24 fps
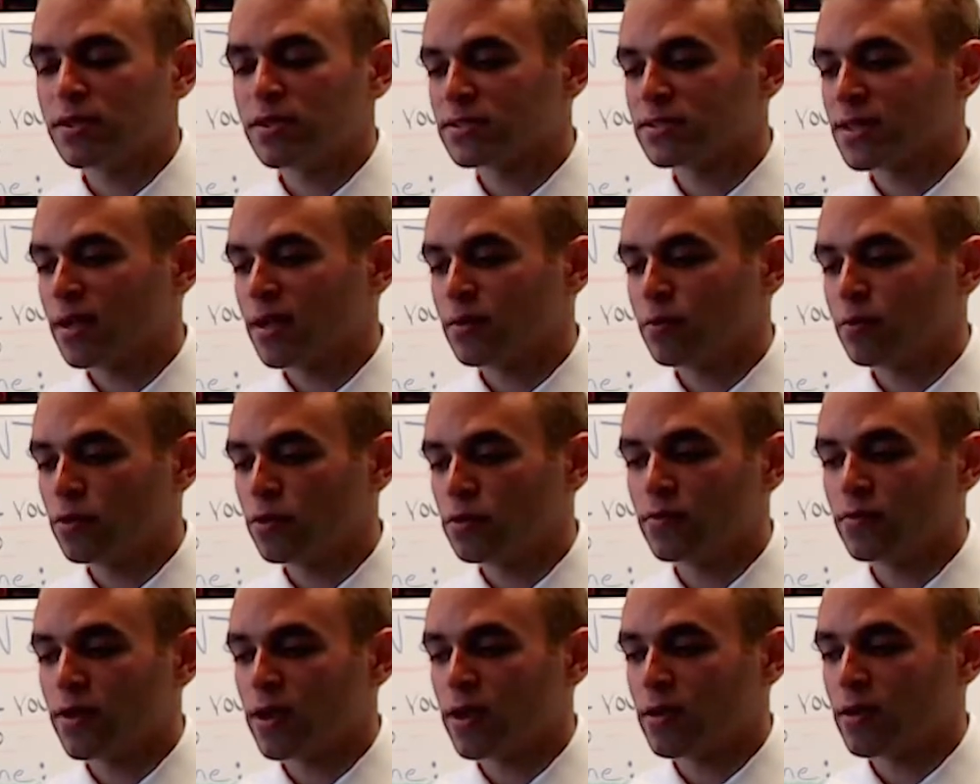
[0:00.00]
I
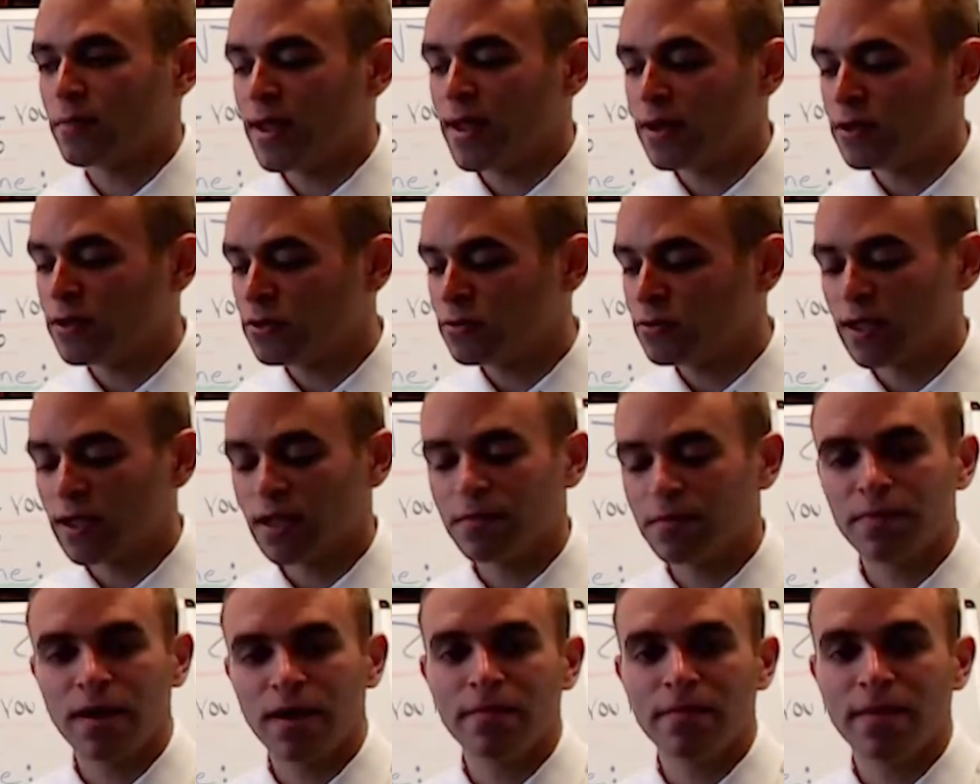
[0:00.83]
wouldn't recommend doing
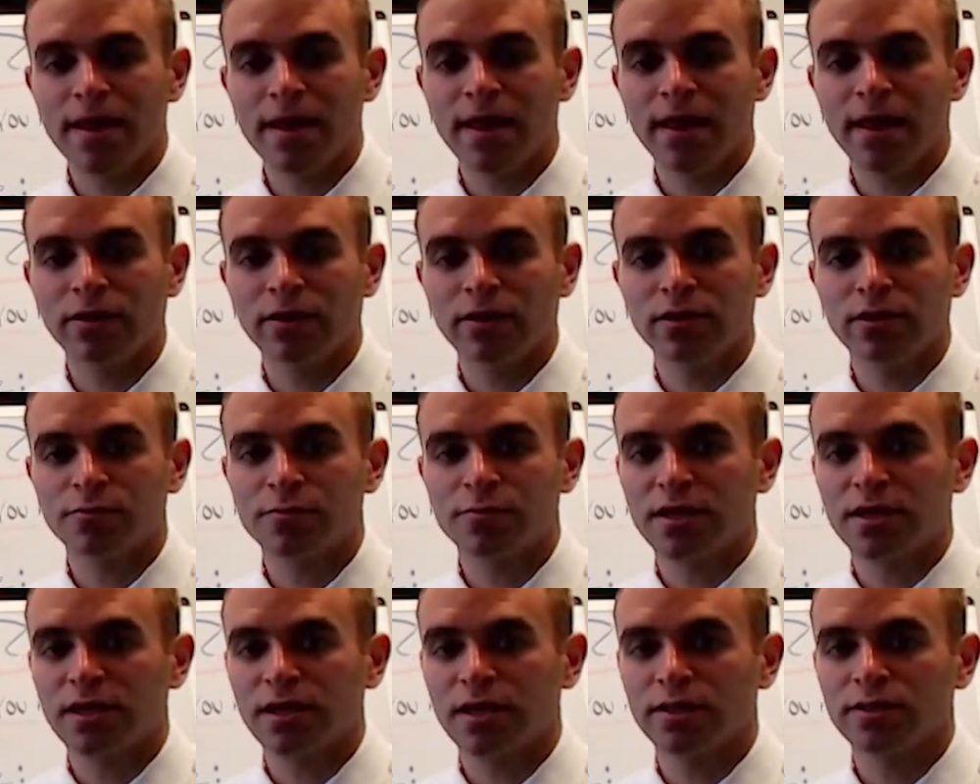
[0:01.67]
it by mail is
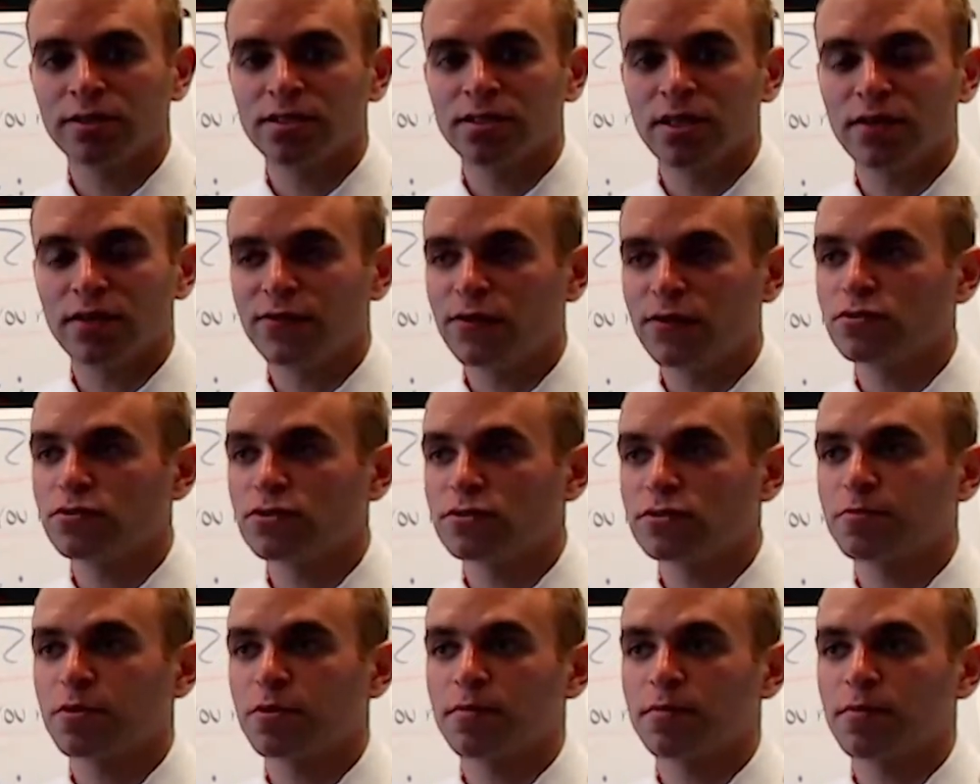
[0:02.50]
because if you
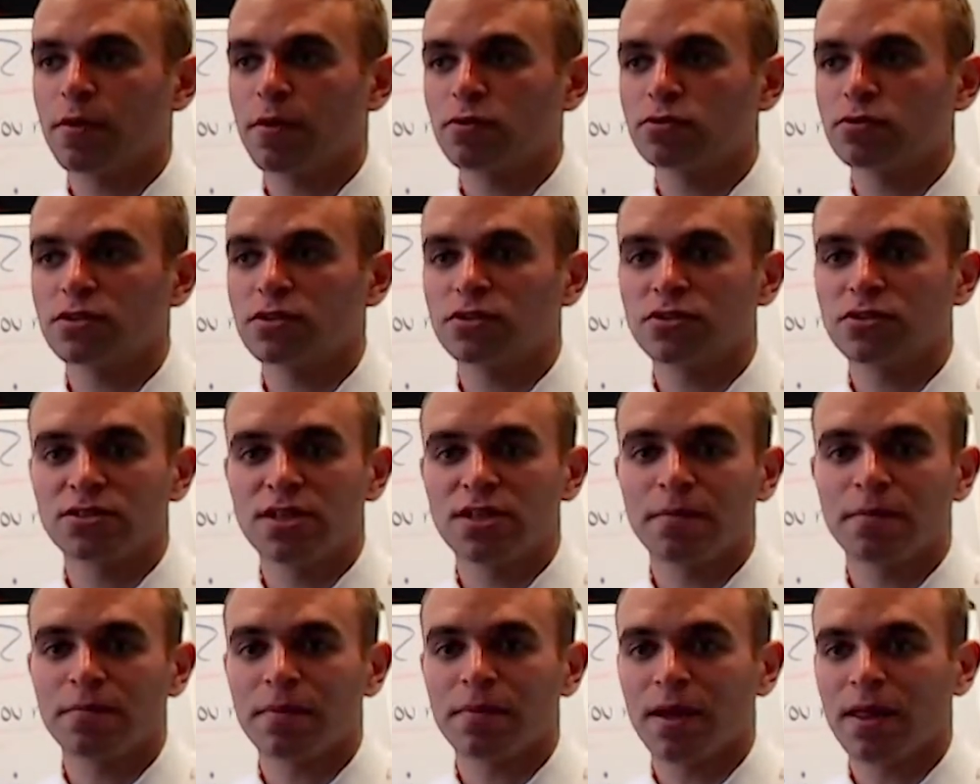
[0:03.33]
just put a postage
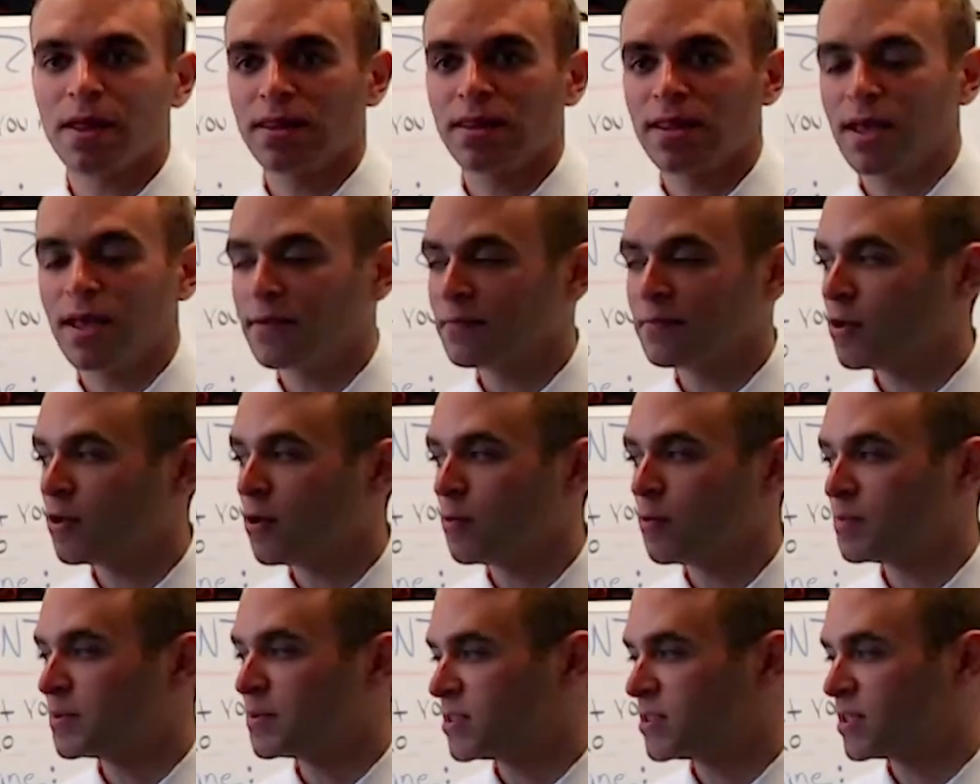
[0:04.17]
stamp on the
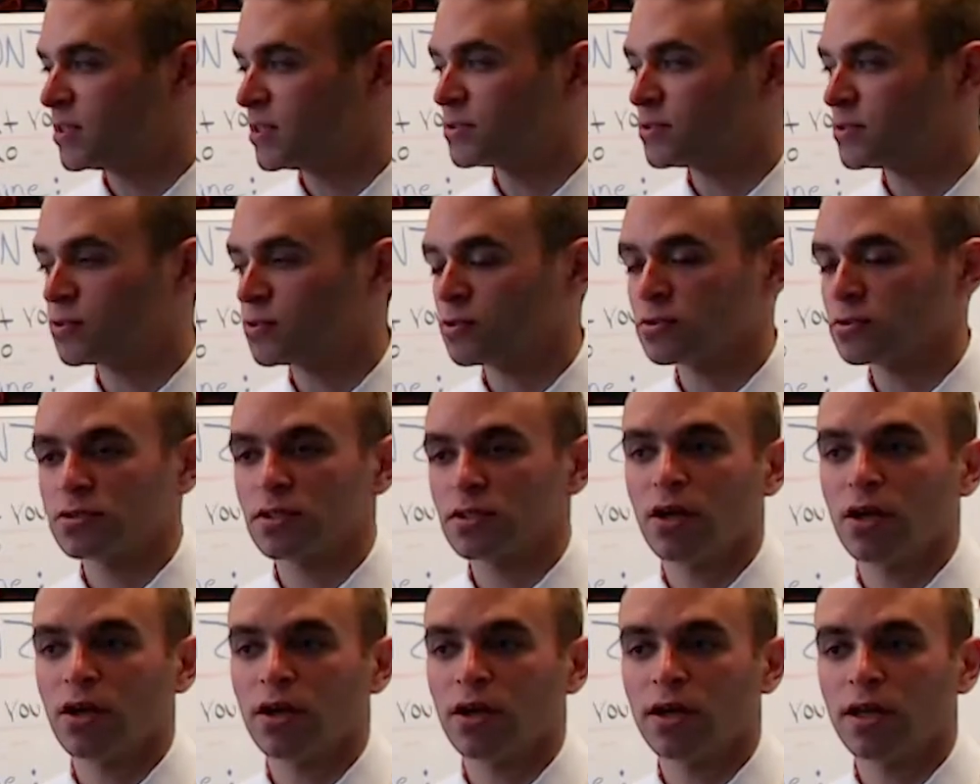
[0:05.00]
envelope and send it to Social
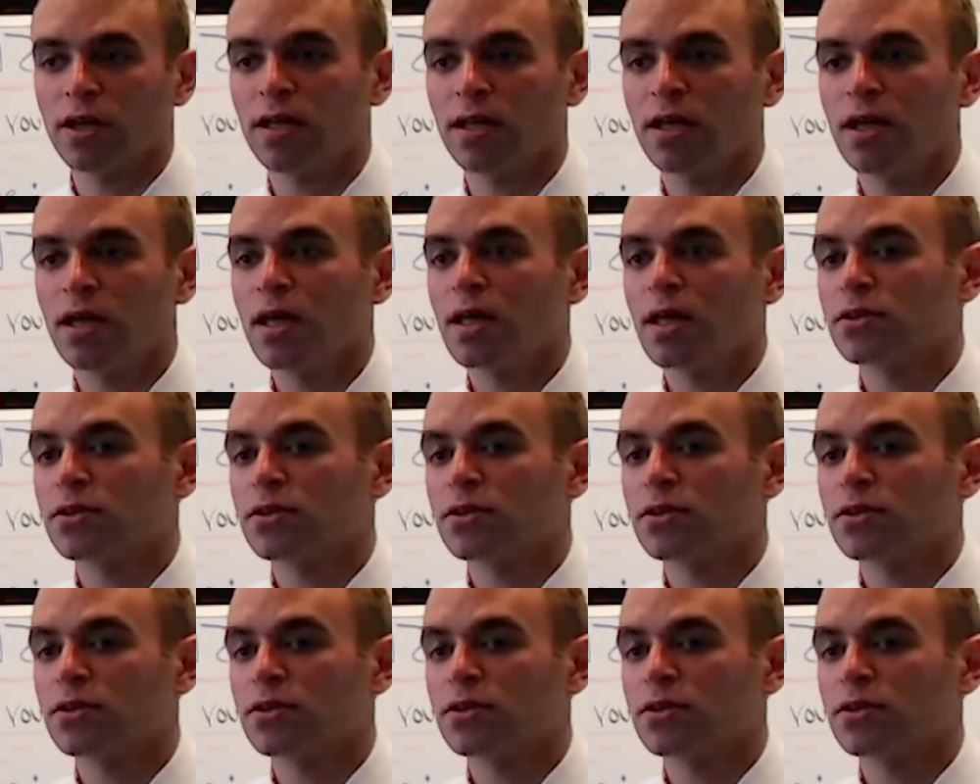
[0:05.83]
Security,